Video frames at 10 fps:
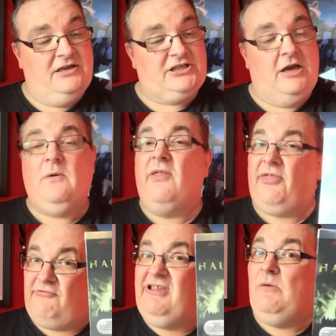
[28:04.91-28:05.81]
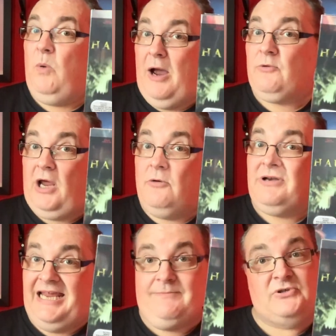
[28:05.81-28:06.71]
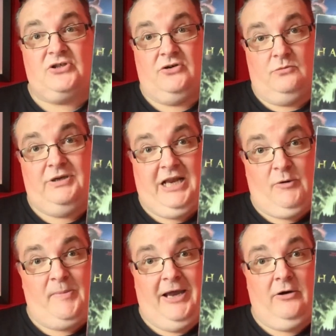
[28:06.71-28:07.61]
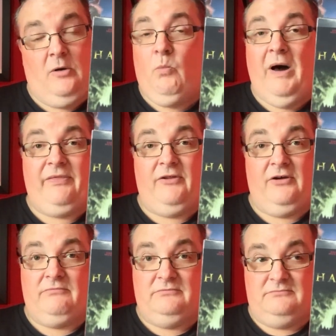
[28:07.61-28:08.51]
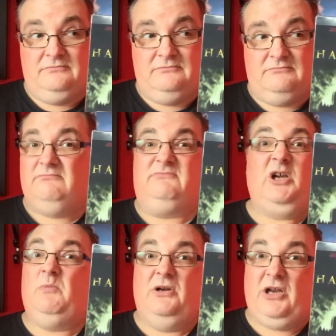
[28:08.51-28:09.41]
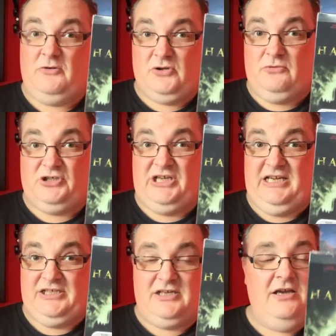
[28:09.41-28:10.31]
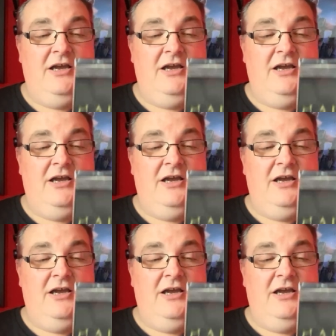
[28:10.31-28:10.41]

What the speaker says: So 3 well-known names that we know about and one that no one knows who she is.